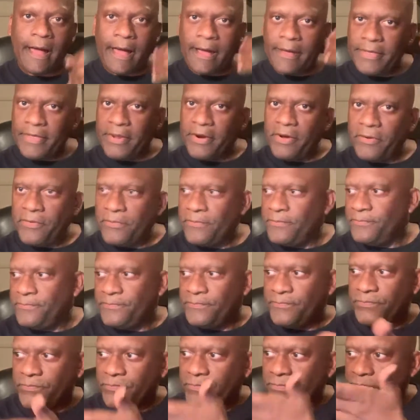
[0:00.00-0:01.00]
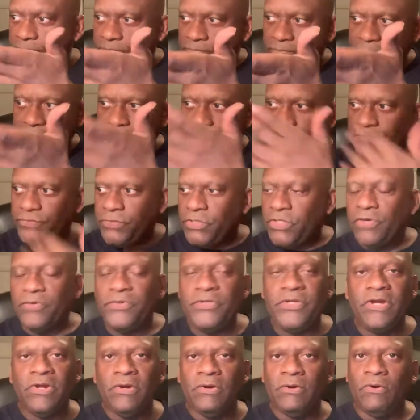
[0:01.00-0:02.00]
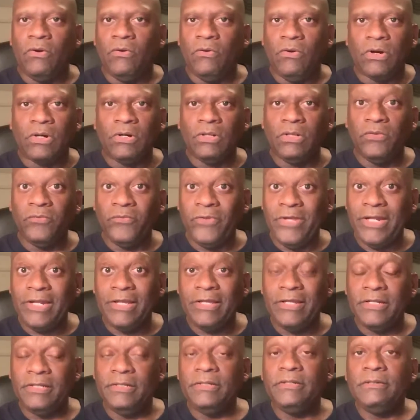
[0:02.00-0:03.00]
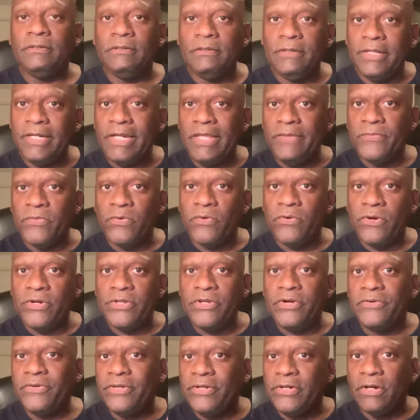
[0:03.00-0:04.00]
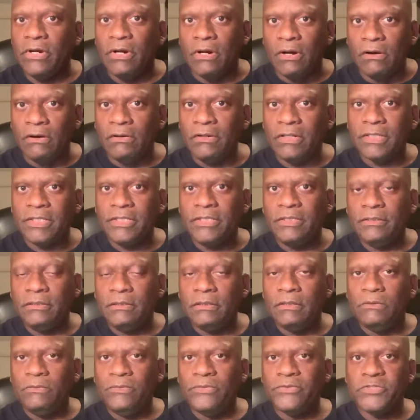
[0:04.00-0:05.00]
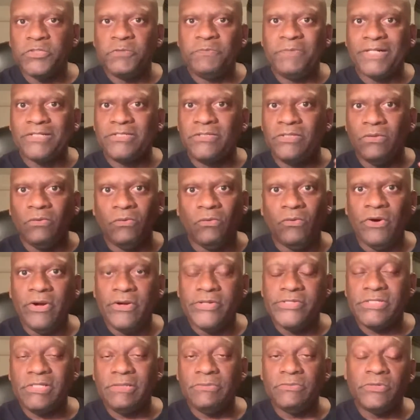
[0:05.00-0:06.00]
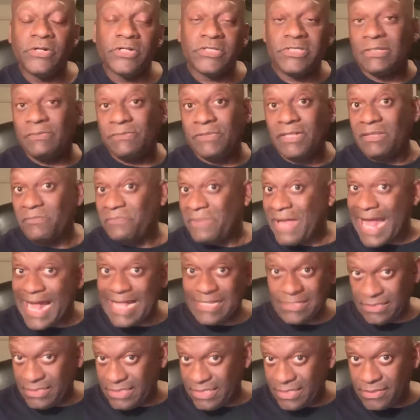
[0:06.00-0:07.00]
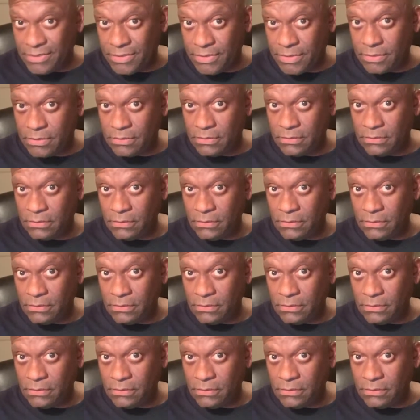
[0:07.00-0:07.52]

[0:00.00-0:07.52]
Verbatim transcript: You know, you don't hear Oracle Arena anymore. You don't hear Oakland with respect to the Warriors anymore, except in the past tense.